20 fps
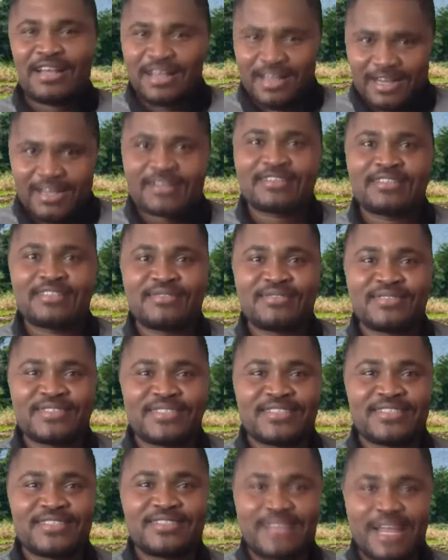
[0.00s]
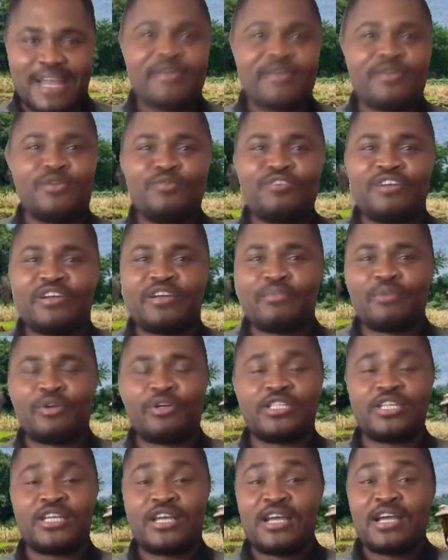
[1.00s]
activist. Thank you very
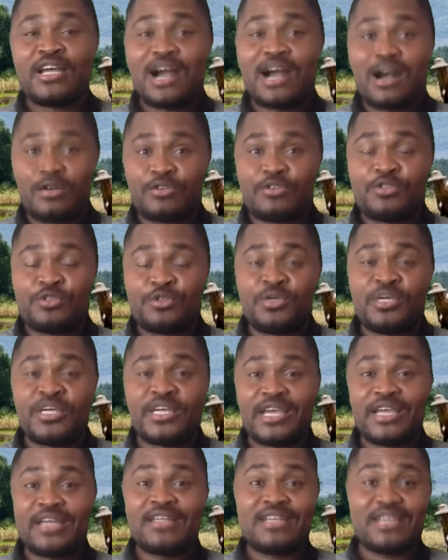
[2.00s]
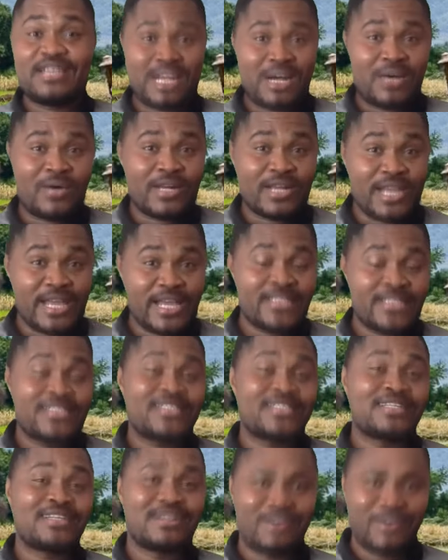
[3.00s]
much. I'll see you again in our
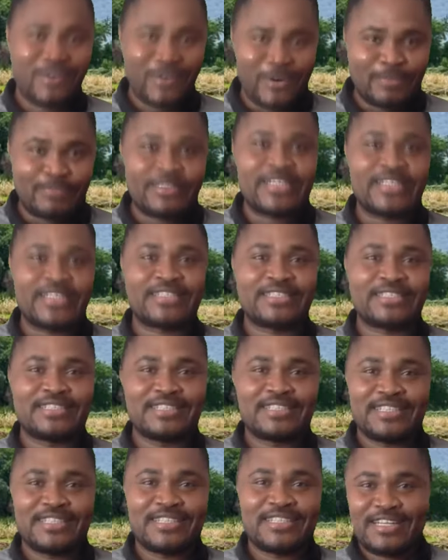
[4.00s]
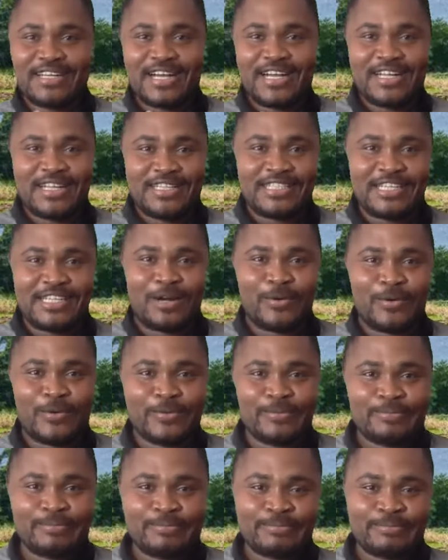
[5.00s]
next update. Ciao.